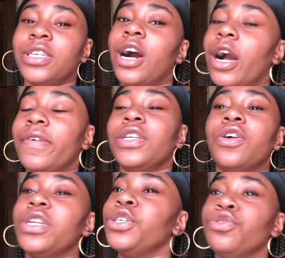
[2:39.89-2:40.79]
Y'all already
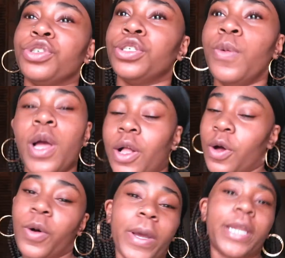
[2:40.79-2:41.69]
know that real.
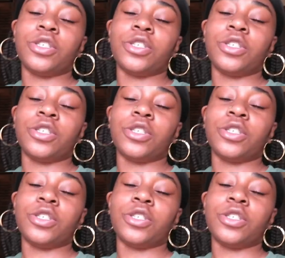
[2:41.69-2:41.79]
Go ahead